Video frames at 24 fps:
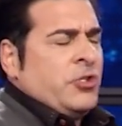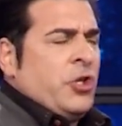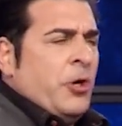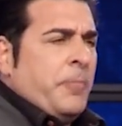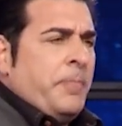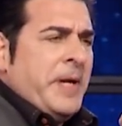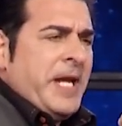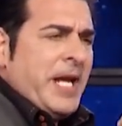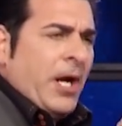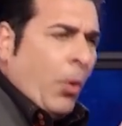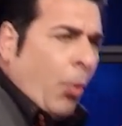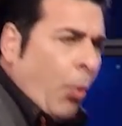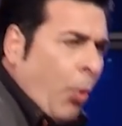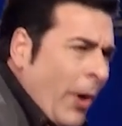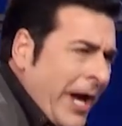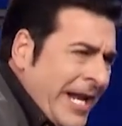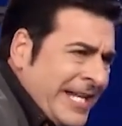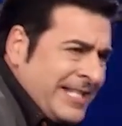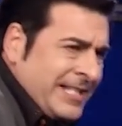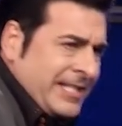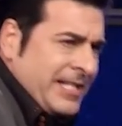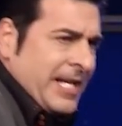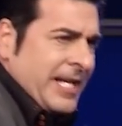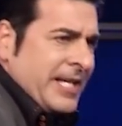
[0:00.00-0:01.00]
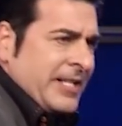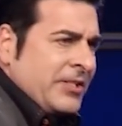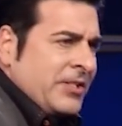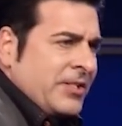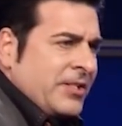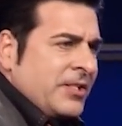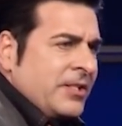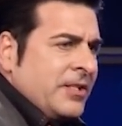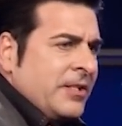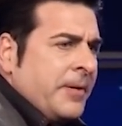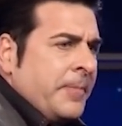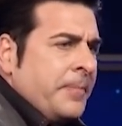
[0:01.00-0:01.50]
To be a
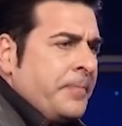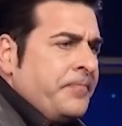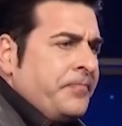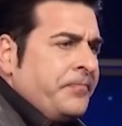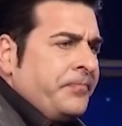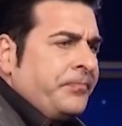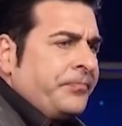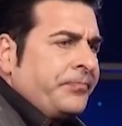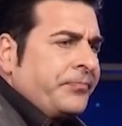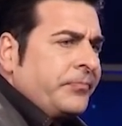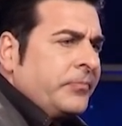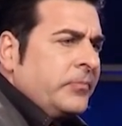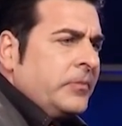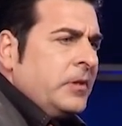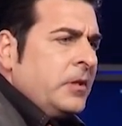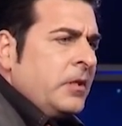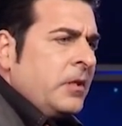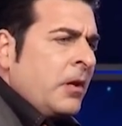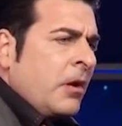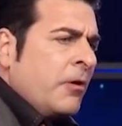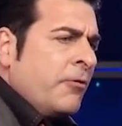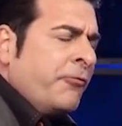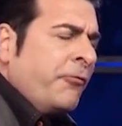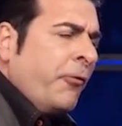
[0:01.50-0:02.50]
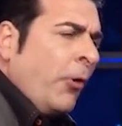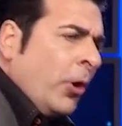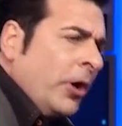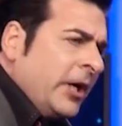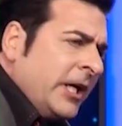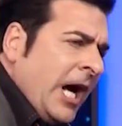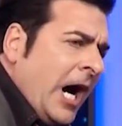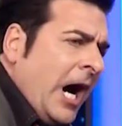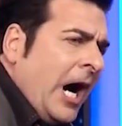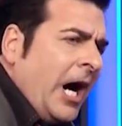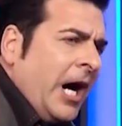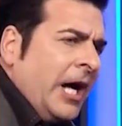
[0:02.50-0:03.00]
witness for
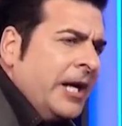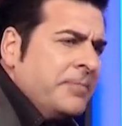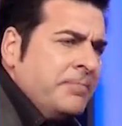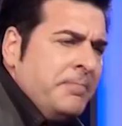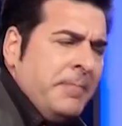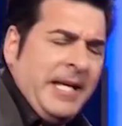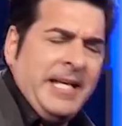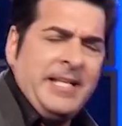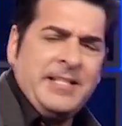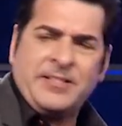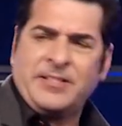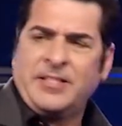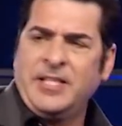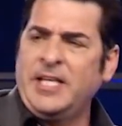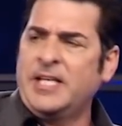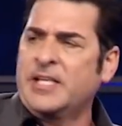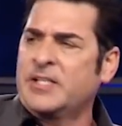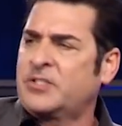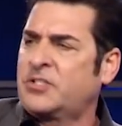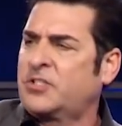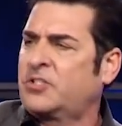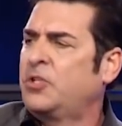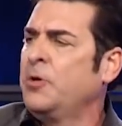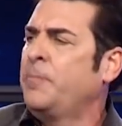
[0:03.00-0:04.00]
God means this.